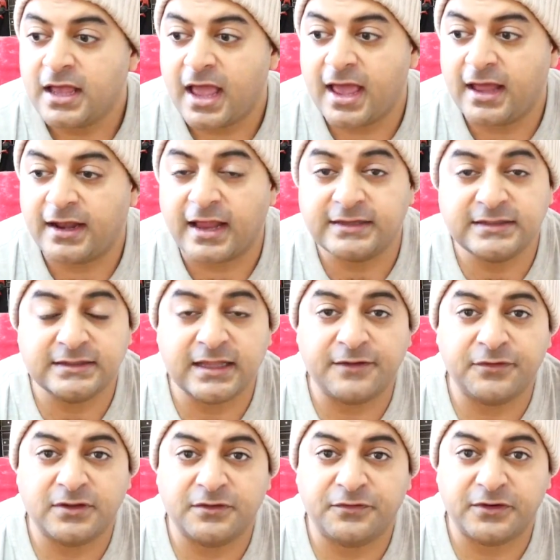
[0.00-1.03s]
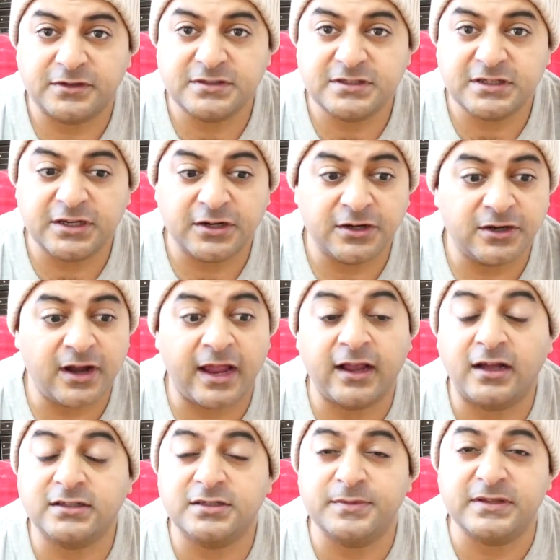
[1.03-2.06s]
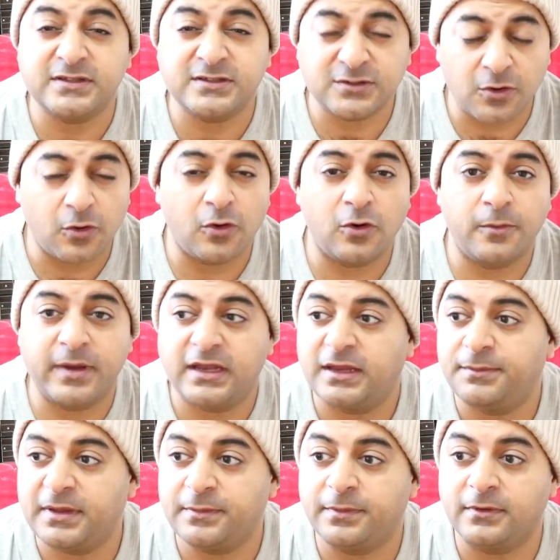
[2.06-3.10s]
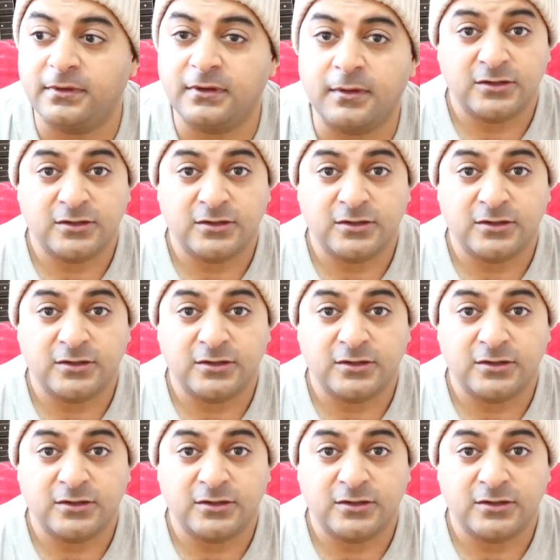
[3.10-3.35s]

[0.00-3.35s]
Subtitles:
And I did that for the first year. I got to meet so many people.